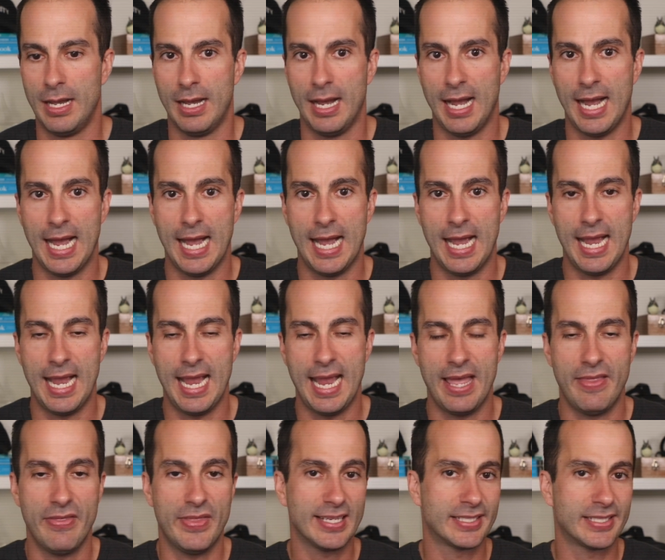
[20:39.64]

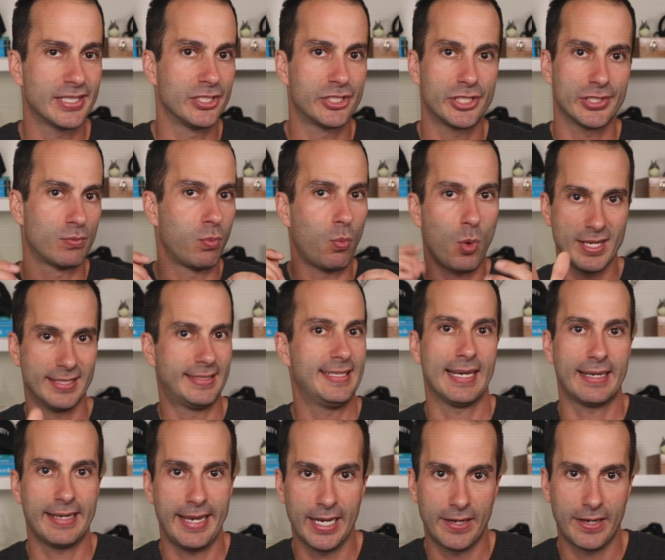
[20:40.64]
And this is just one
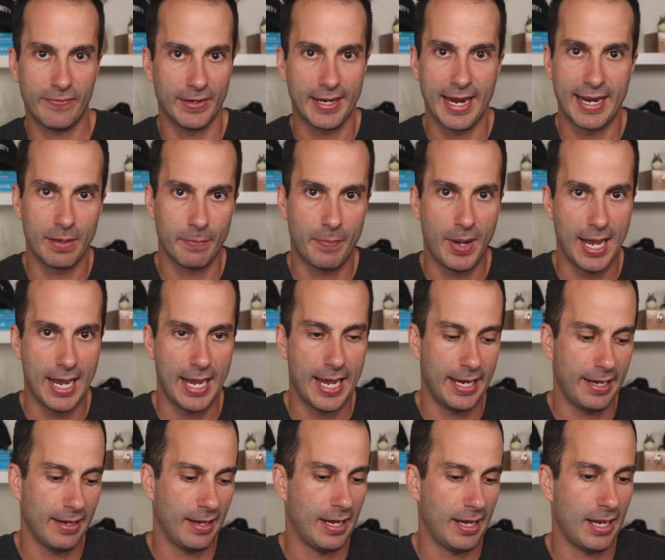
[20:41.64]
technique for getting
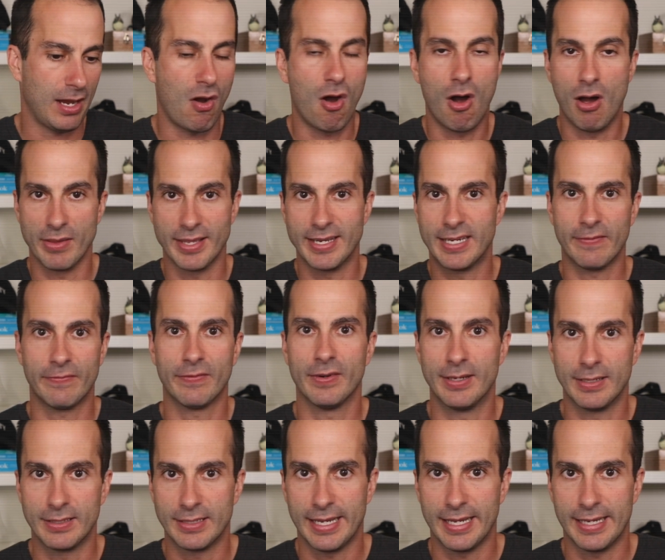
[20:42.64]
pi, all the
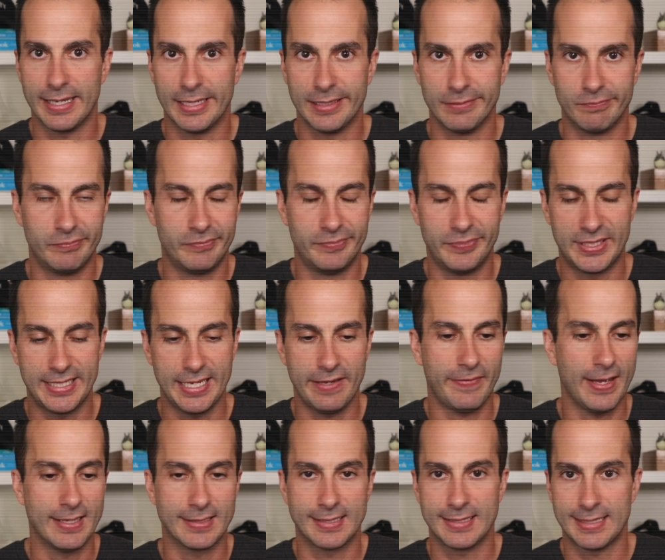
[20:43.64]
different
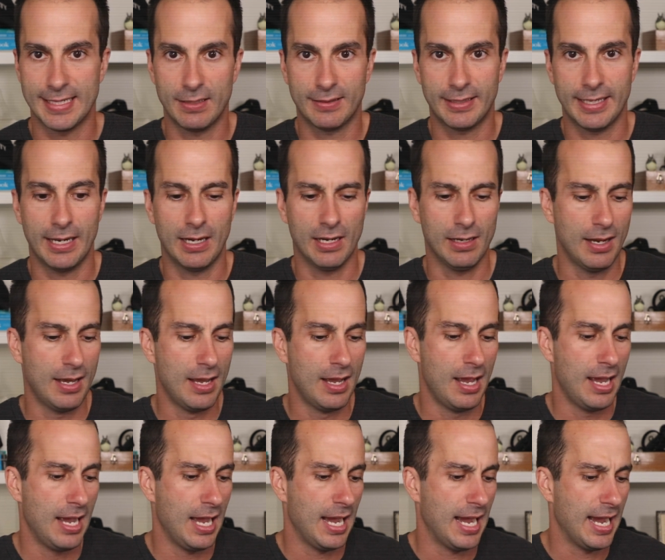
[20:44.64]
defenses out there.
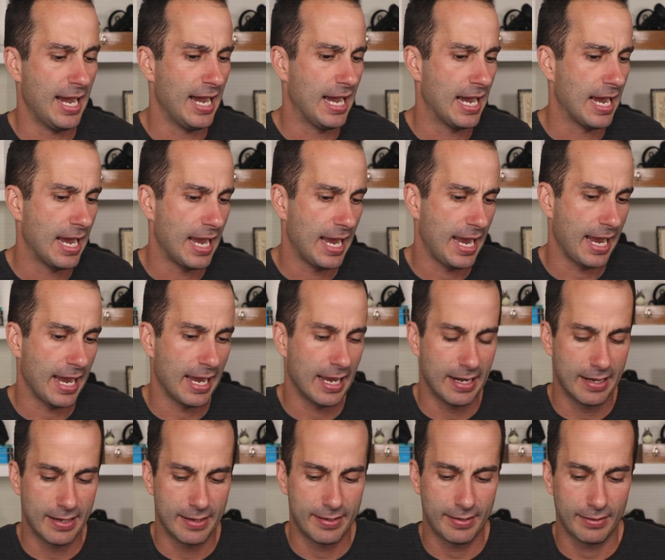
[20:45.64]

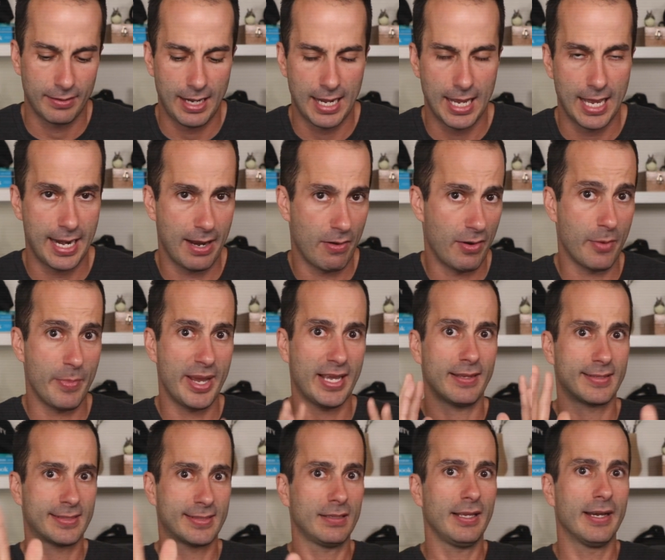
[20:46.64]
And now I want to make
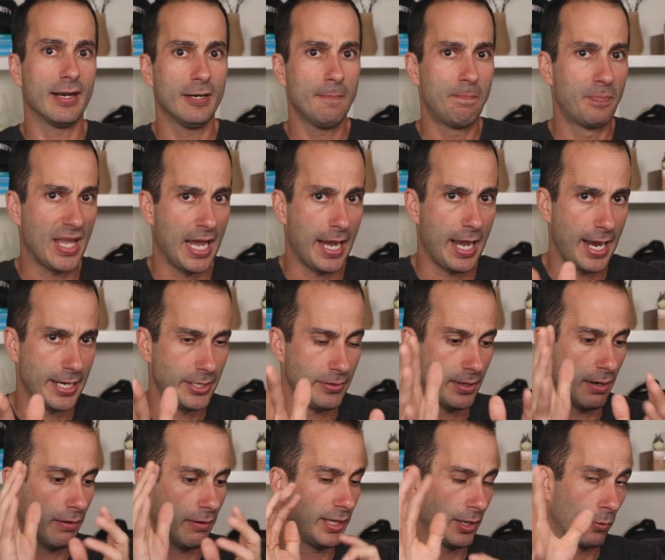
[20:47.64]
this clear. I do
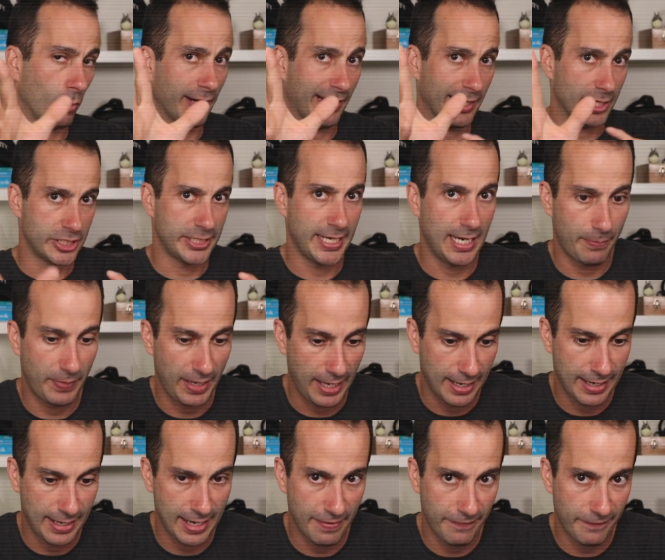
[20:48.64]
currently work at Shape
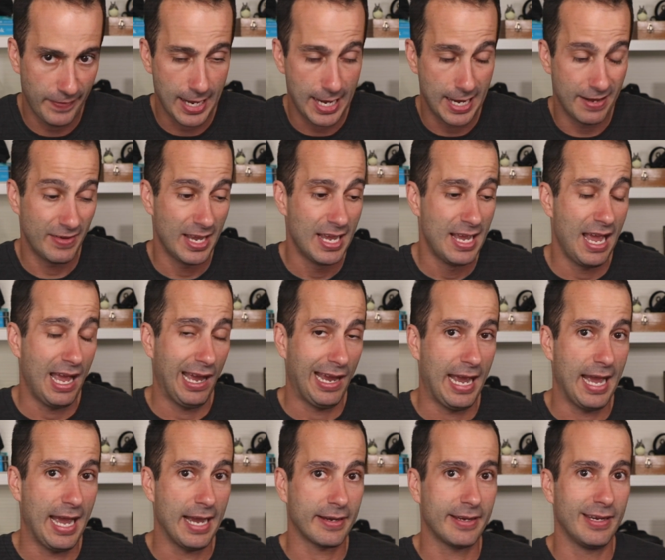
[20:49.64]
and F5.
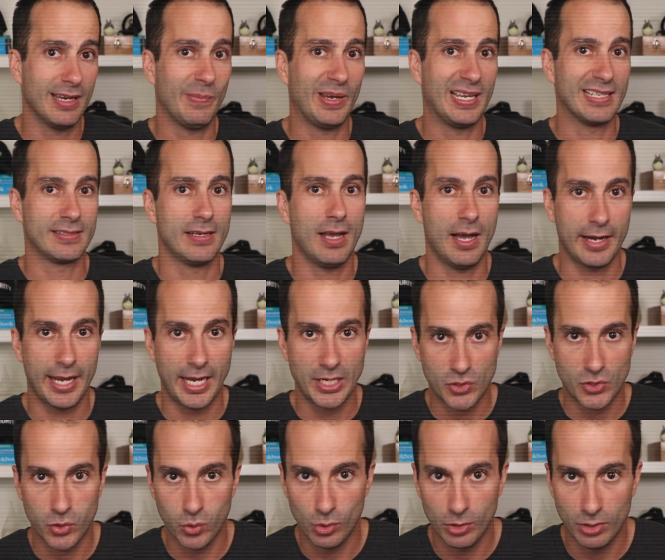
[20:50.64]
Hackium is not a
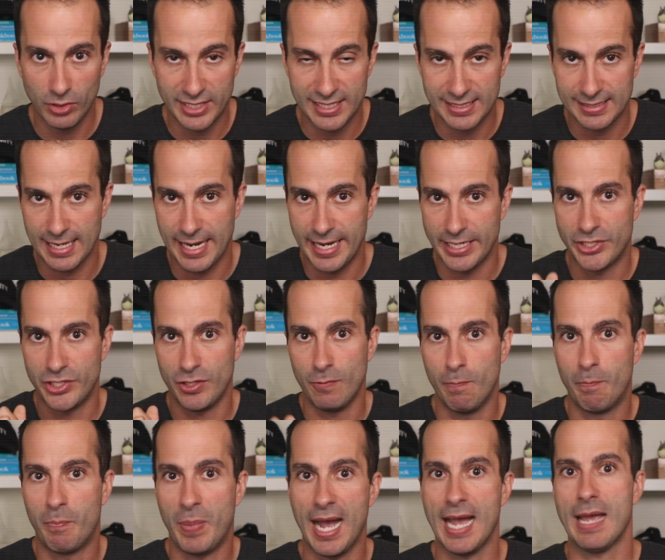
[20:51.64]
tool designed to
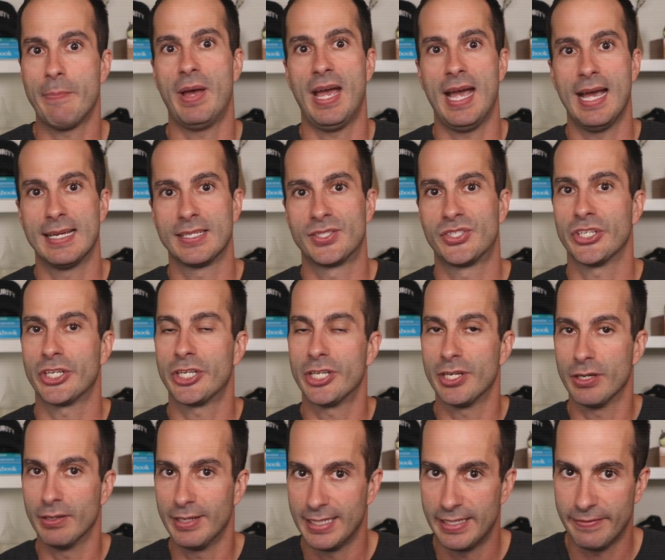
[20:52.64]
bypass
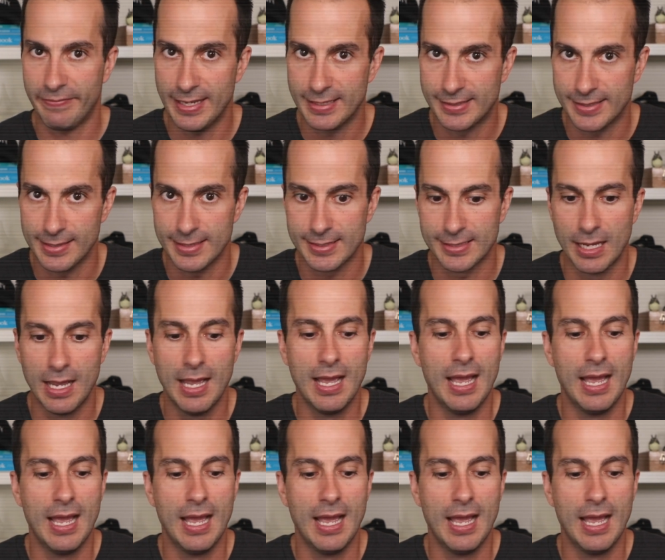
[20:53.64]
security defenses.